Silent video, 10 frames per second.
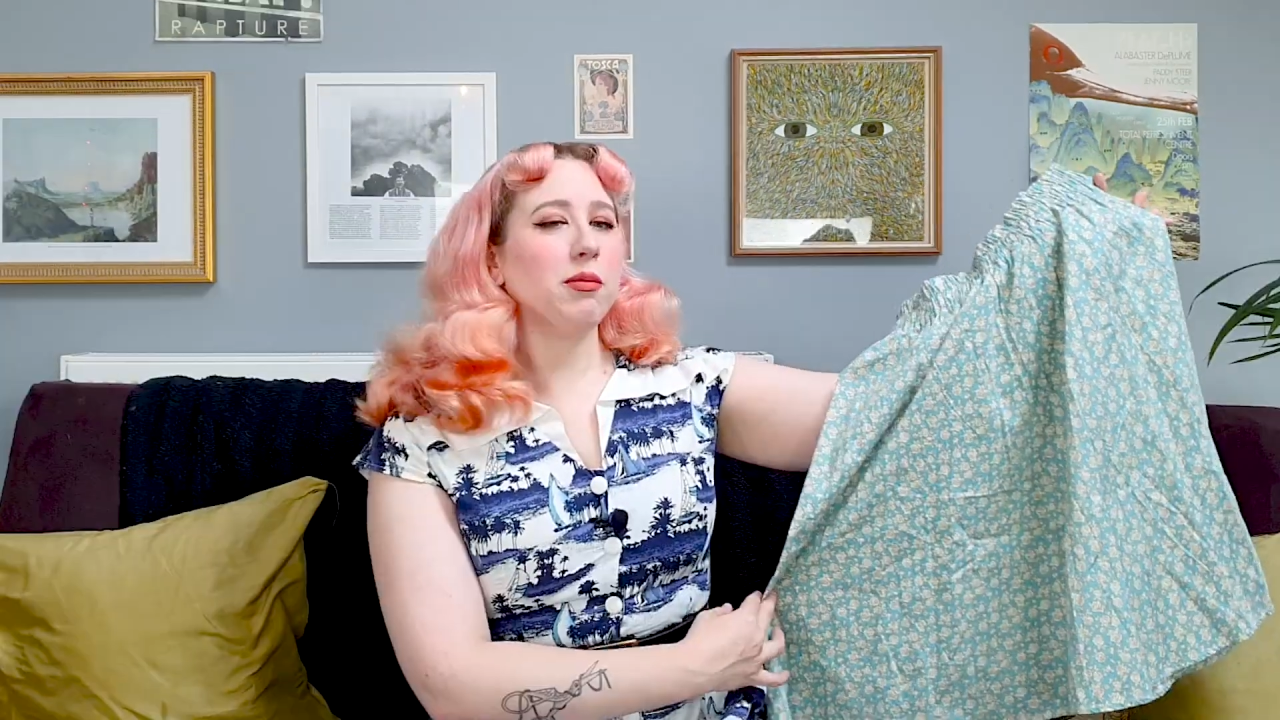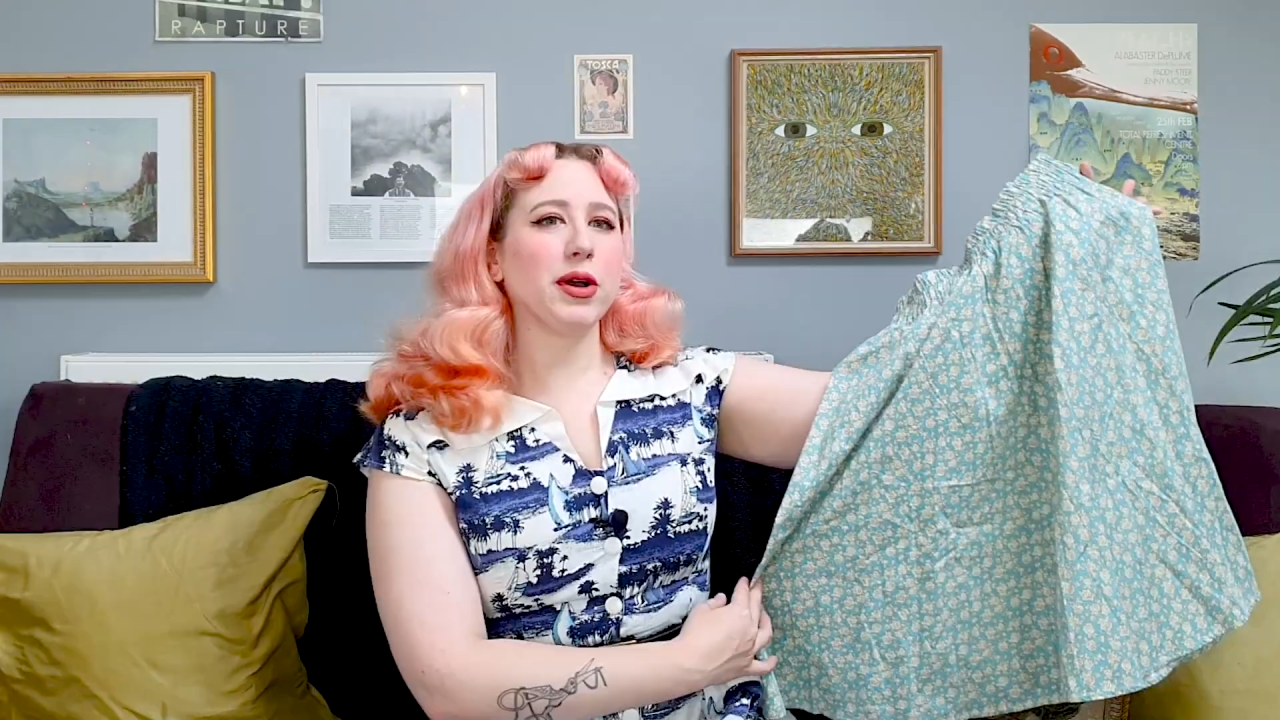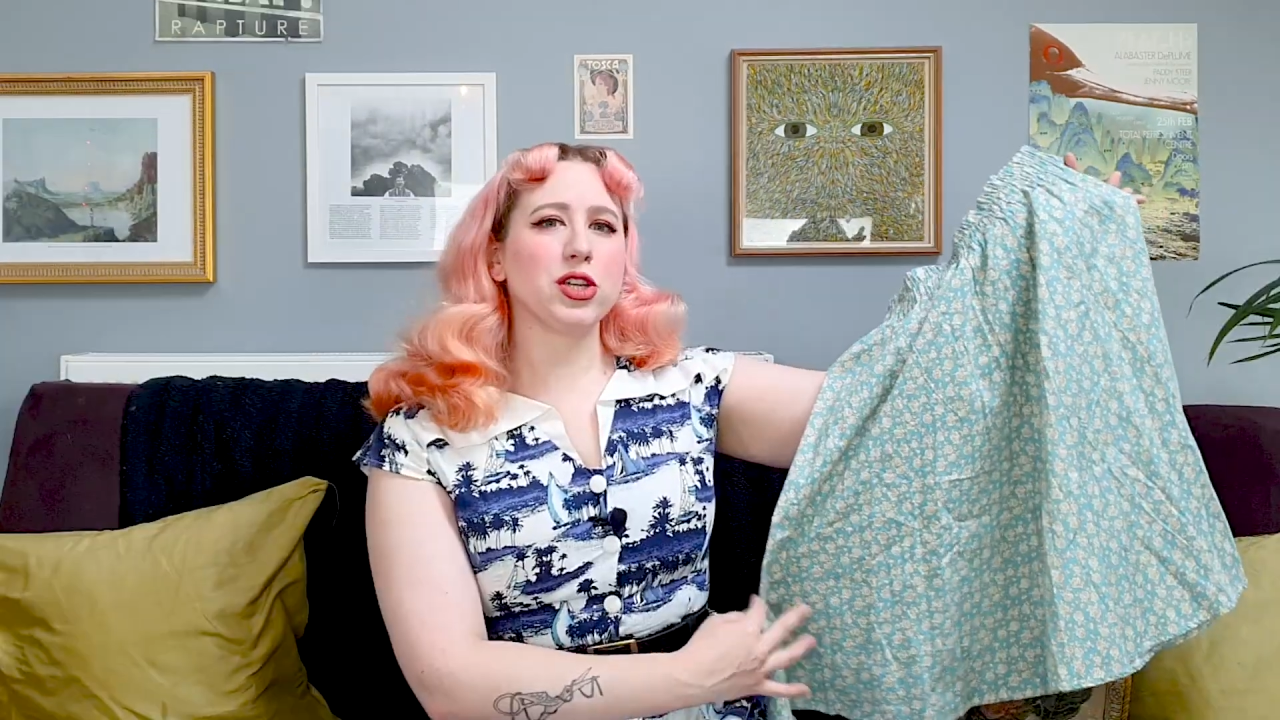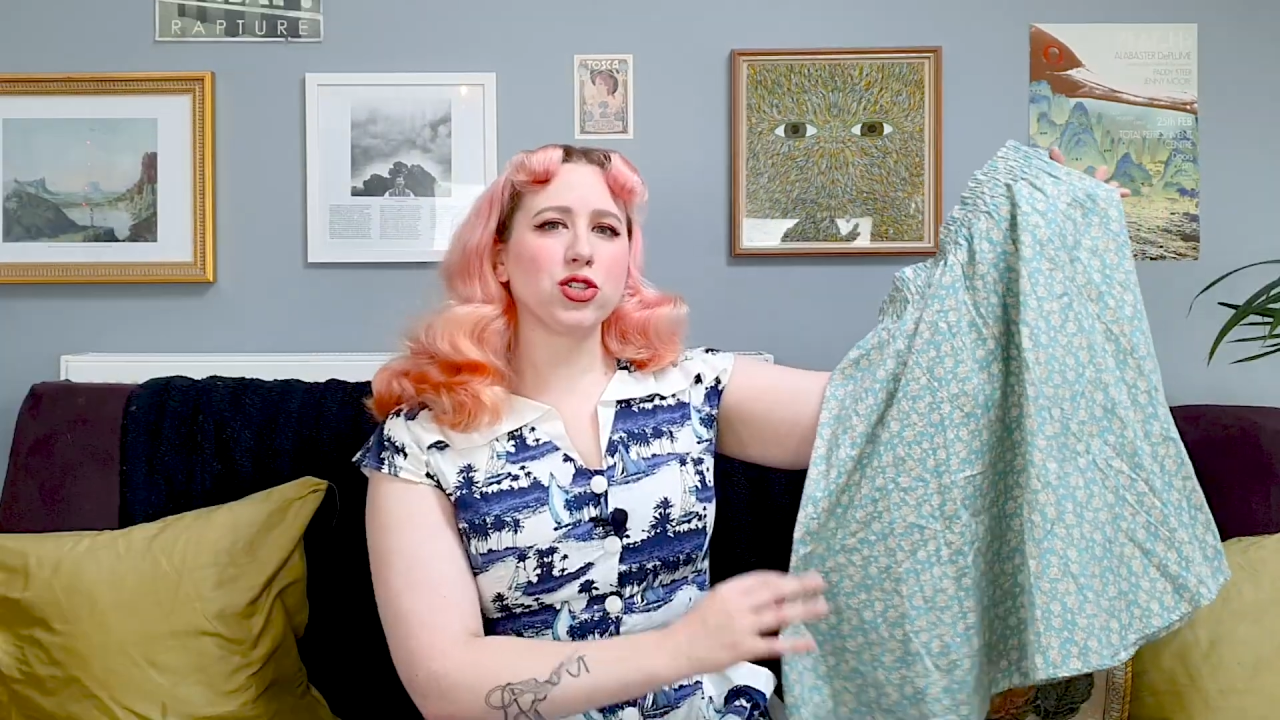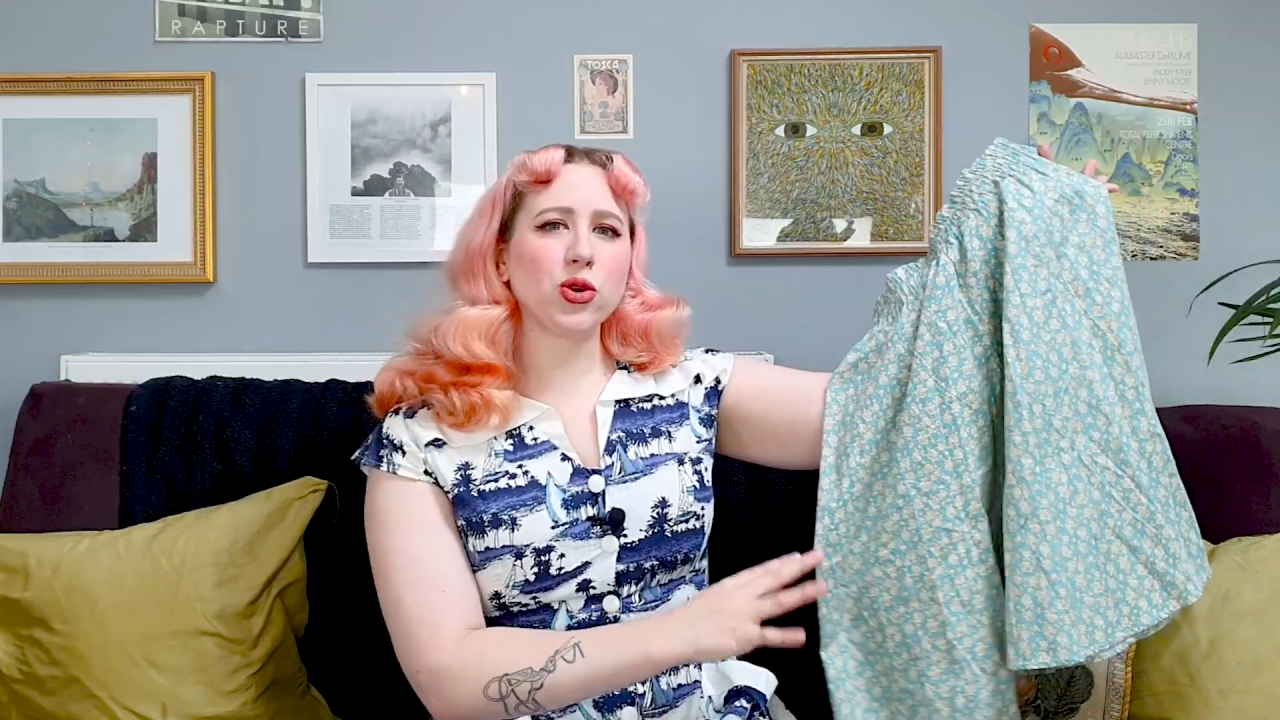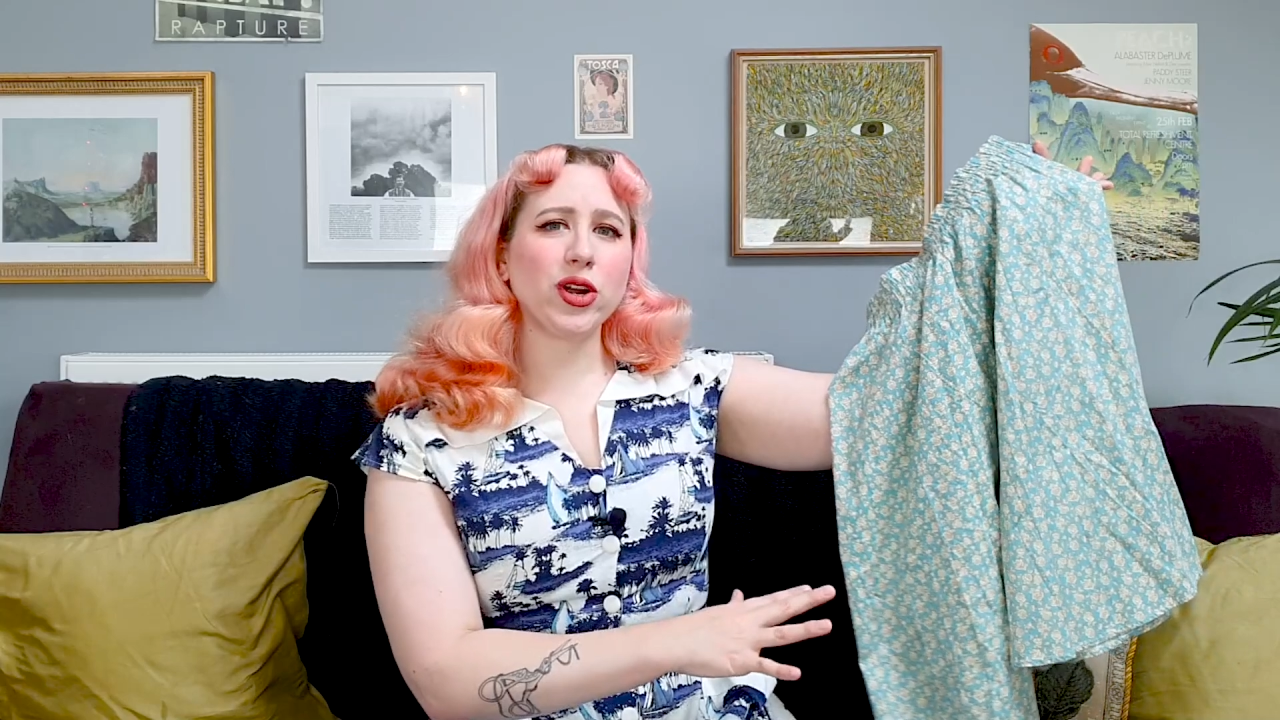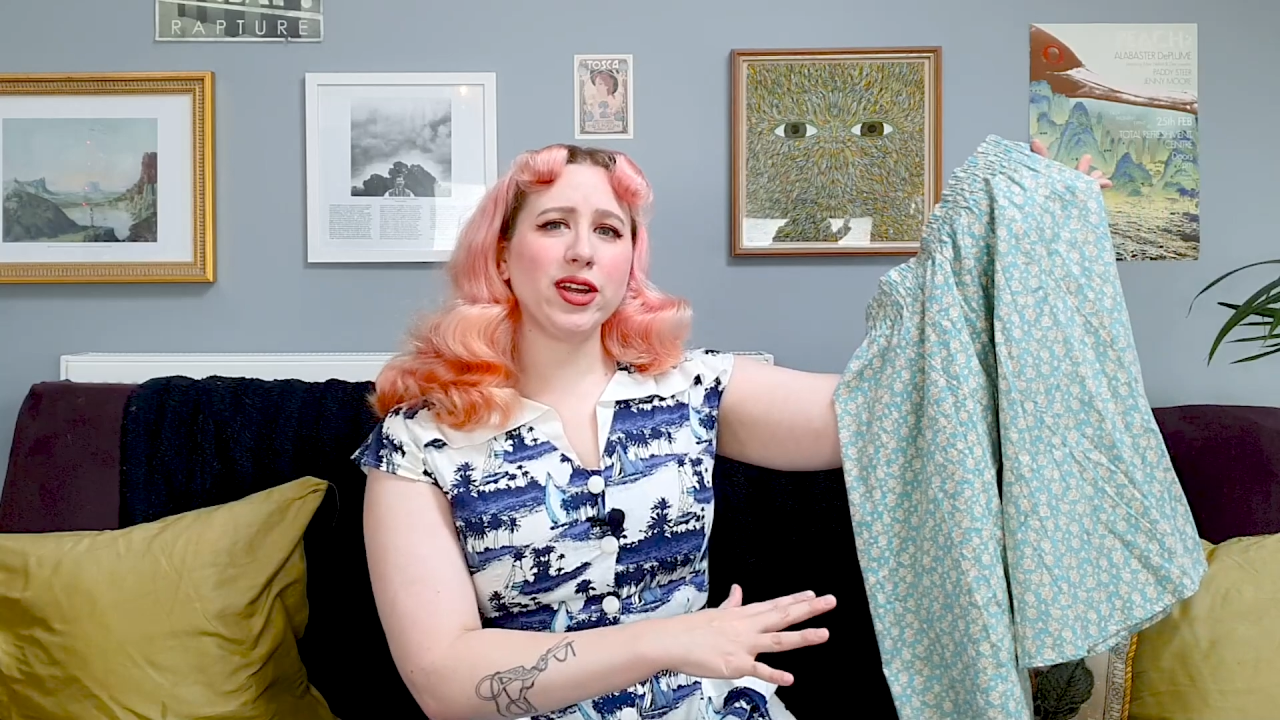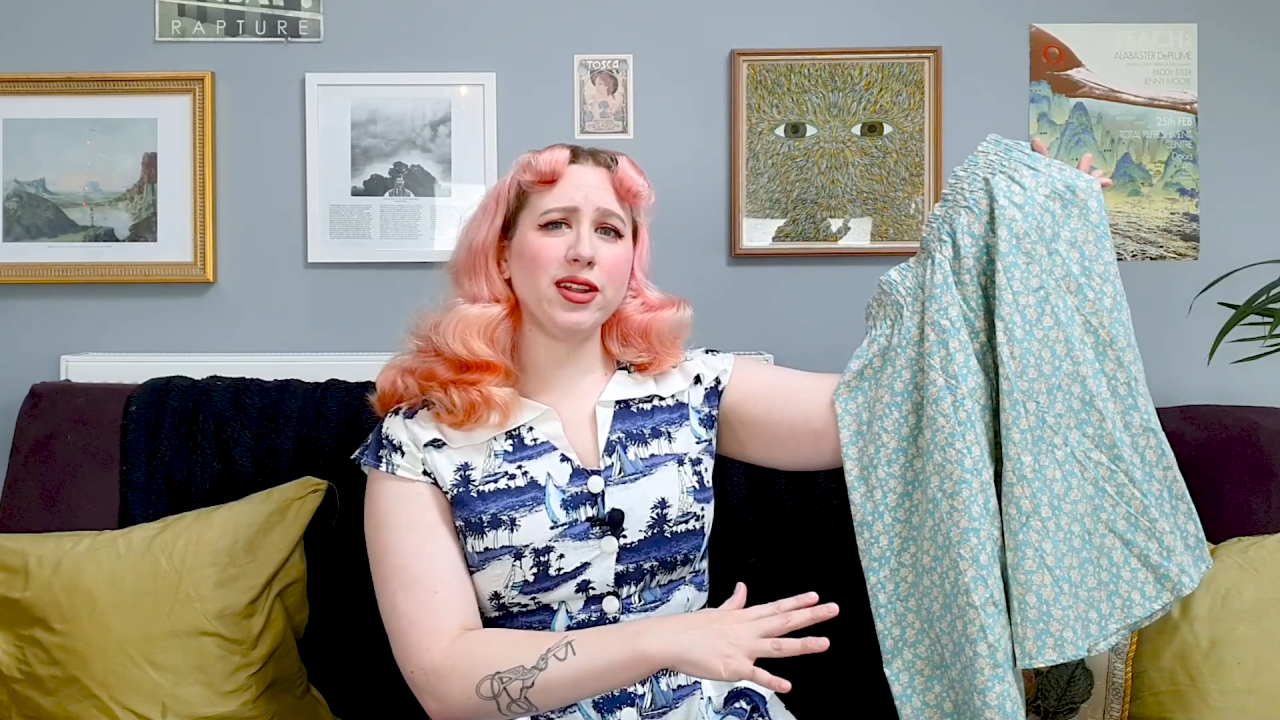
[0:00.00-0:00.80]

But short